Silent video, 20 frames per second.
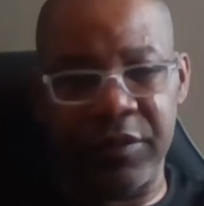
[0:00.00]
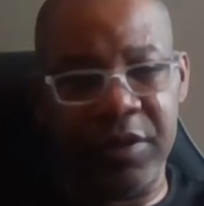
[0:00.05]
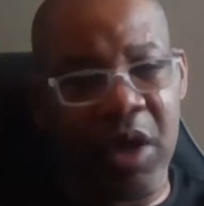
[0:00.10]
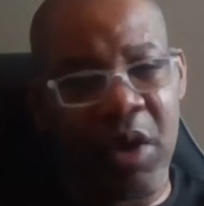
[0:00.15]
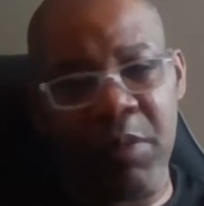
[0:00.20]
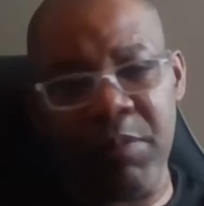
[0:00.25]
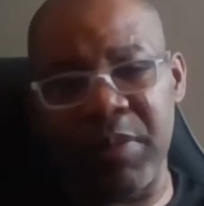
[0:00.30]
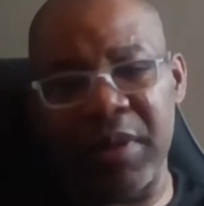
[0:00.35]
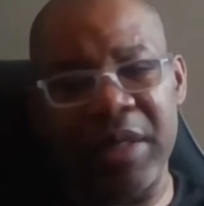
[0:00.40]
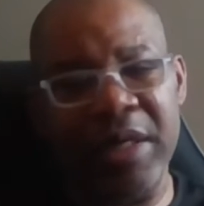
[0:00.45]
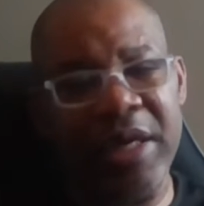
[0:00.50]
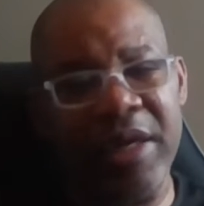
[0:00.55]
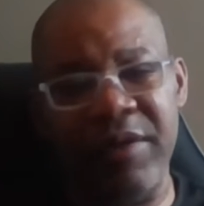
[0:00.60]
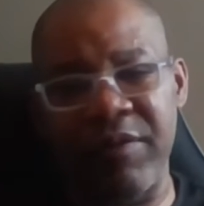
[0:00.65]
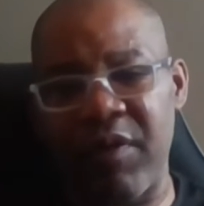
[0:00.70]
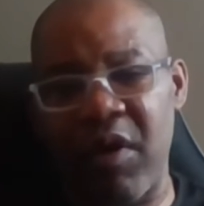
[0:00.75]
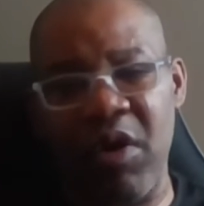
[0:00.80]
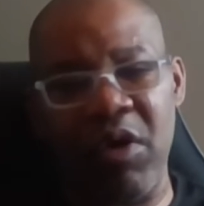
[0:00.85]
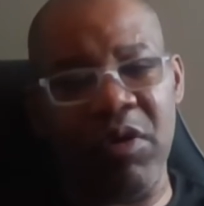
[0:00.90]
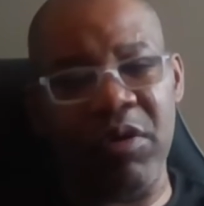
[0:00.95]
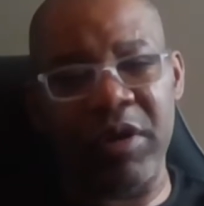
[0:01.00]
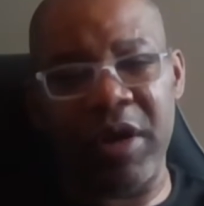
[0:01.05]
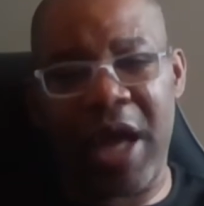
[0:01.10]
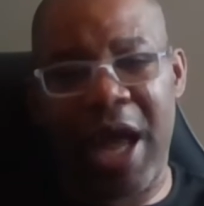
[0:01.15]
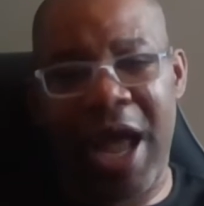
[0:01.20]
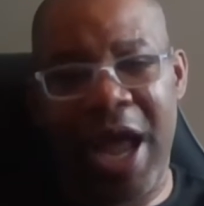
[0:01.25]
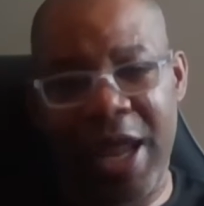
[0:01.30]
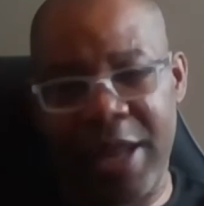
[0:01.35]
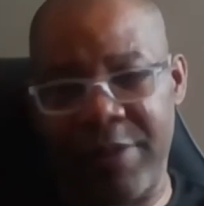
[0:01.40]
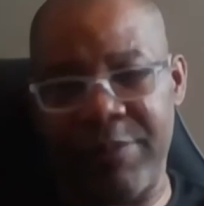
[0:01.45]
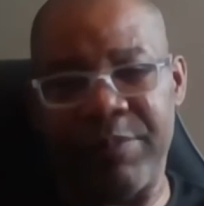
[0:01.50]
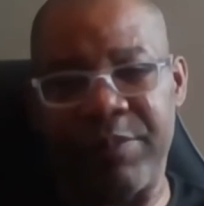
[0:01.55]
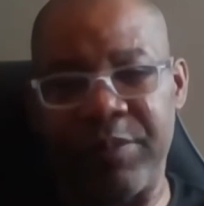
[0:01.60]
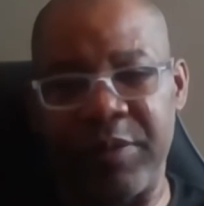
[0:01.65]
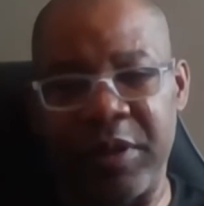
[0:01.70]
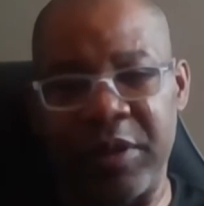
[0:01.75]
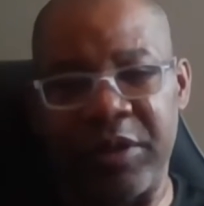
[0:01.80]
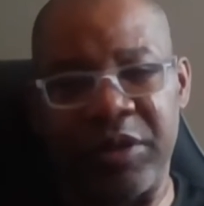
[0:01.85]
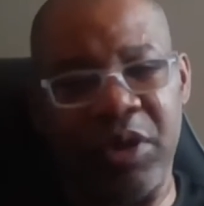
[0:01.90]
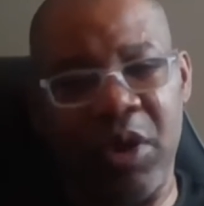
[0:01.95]
Don't believe all the hype.
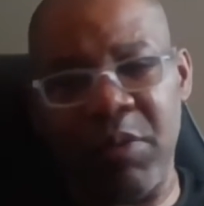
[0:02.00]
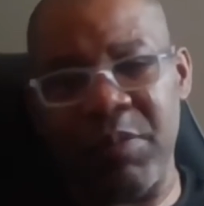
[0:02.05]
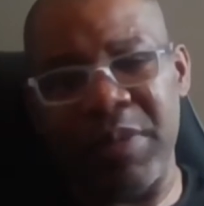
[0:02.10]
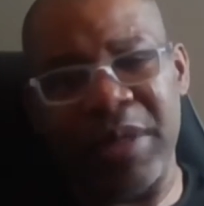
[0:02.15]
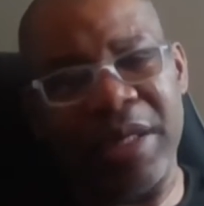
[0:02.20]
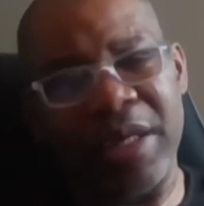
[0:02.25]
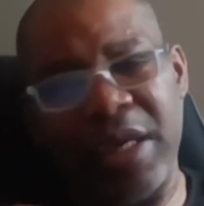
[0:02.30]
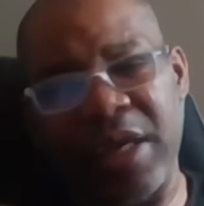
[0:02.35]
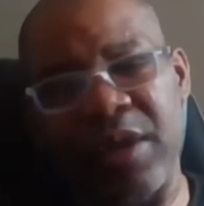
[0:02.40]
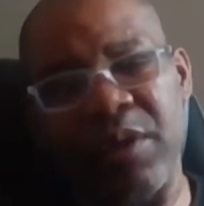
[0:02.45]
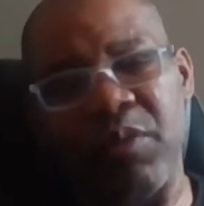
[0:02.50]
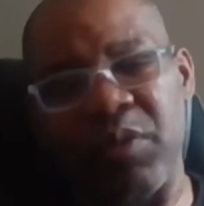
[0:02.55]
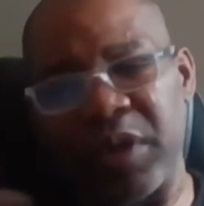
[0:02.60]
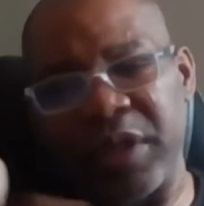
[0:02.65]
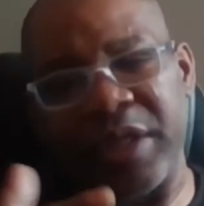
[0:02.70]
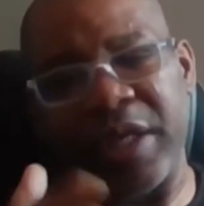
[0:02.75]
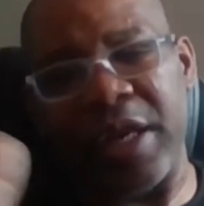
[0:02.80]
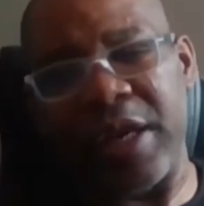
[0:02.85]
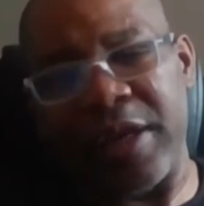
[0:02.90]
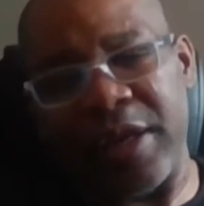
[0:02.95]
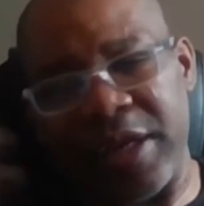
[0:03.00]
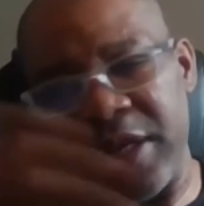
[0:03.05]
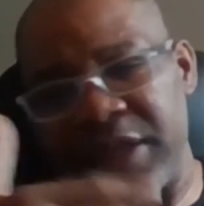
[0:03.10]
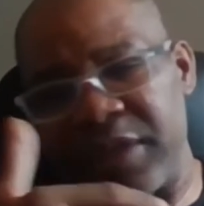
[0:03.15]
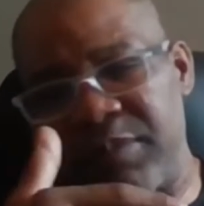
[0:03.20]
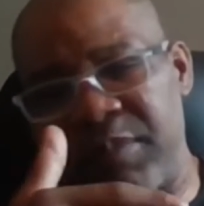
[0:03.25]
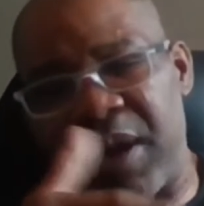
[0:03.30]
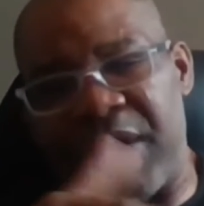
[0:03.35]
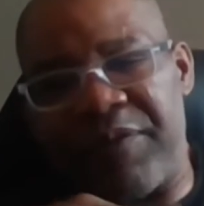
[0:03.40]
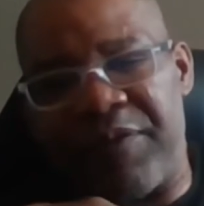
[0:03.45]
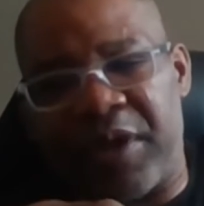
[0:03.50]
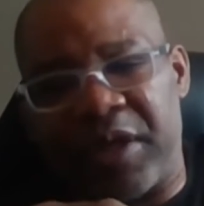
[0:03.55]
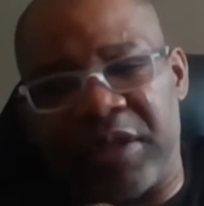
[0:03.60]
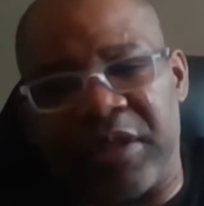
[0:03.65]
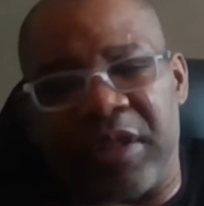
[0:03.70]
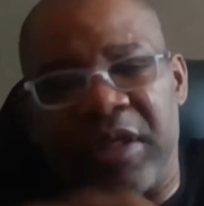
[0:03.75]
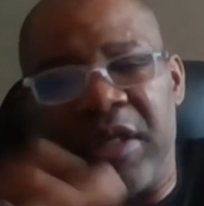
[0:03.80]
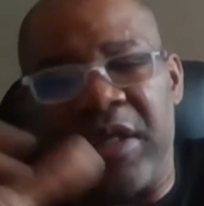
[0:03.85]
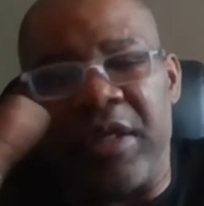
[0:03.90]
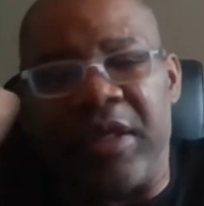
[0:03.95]
Don't believe what these
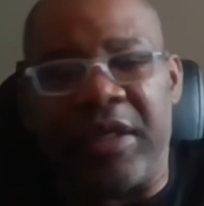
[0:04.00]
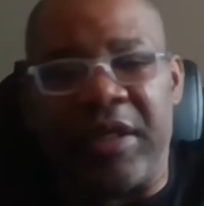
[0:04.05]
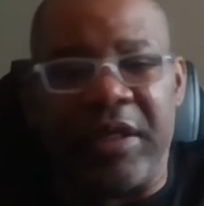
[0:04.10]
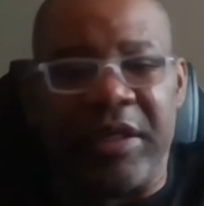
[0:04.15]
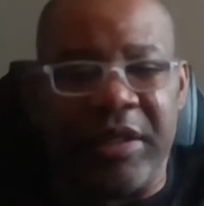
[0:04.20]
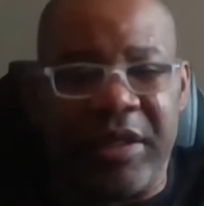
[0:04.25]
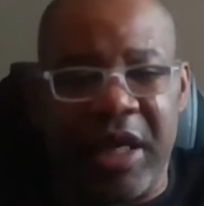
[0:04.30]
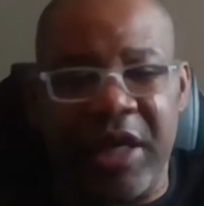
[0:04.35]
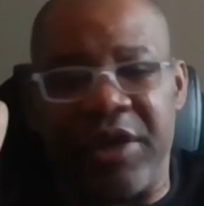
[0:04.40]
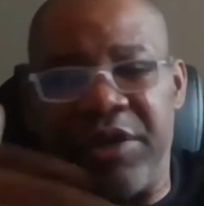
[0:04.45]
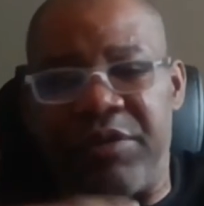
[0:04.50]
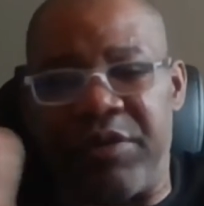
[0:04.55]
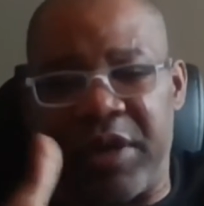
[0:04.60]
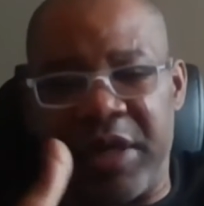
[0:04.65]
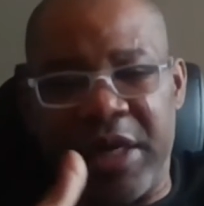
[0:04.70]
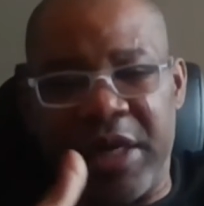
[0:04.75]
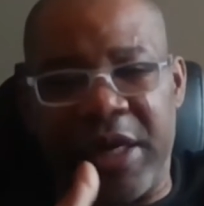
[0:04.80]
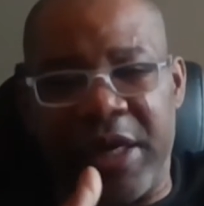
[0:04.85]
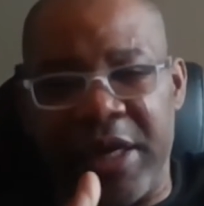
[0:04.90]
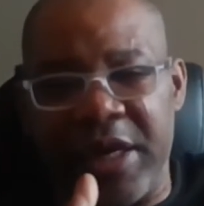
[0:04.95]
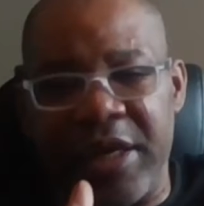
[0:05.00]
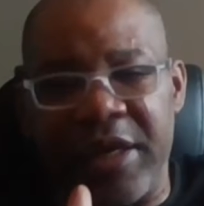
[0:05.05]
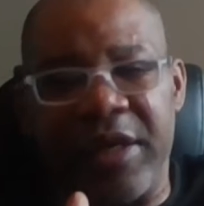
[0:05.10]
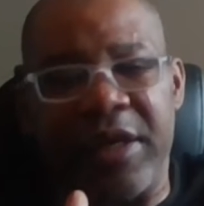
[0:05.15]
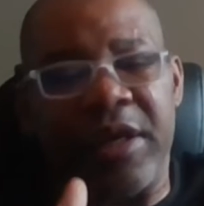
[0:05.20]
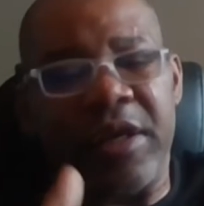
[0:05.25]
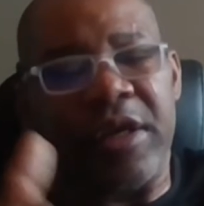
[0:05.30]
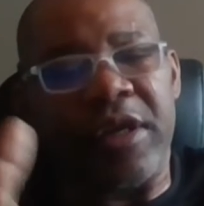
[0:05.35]
motherfuckers tell you can eat.